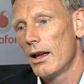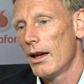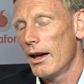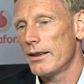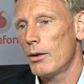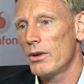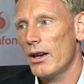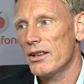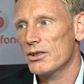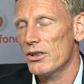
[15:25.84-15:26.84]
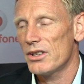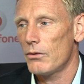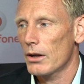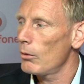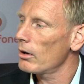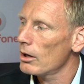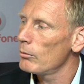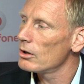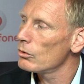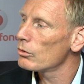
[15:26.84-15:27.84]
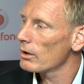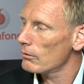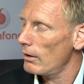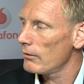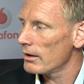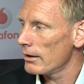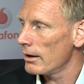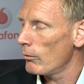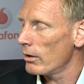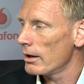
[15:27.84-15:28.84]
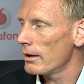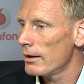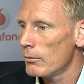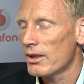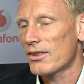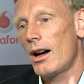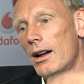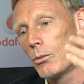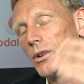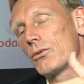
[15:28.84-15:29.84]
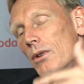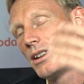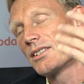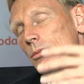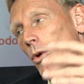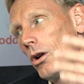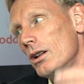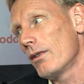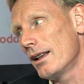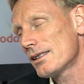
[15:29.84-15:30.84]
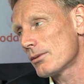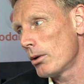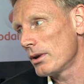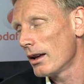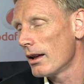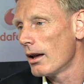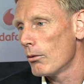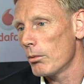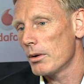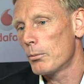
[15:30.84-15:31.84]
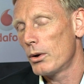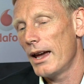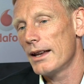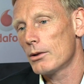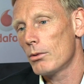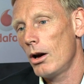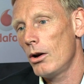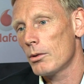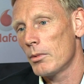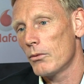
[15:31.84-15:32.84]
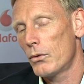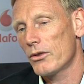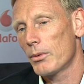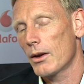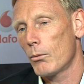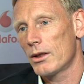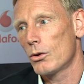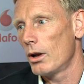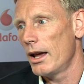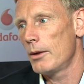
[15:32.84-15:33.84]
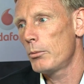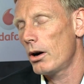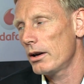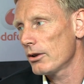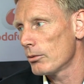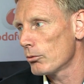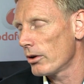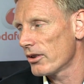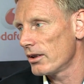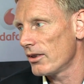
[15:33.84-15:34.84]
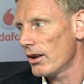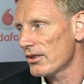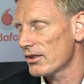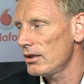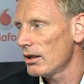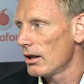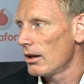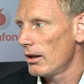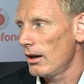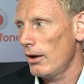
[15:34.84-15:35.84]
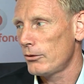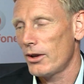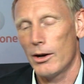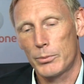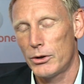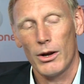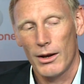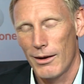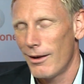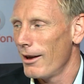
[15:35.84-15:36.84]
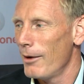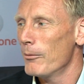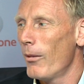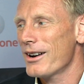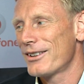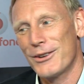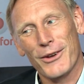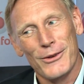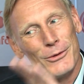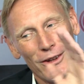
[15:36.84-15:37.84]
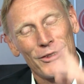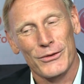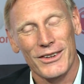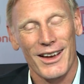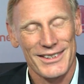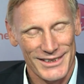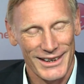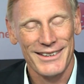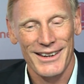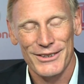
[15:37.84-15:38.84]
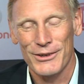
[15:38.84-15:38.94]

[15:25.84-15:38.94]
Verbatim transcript: And then we asked ourselves, okay, what can we do to get relevant in that one? And then we started with really small events where we where we played around. I mean, first we went to land parties, which was a disaster. I have to say, pure, uh, marketing, you can do lots of disasters, I can tell you.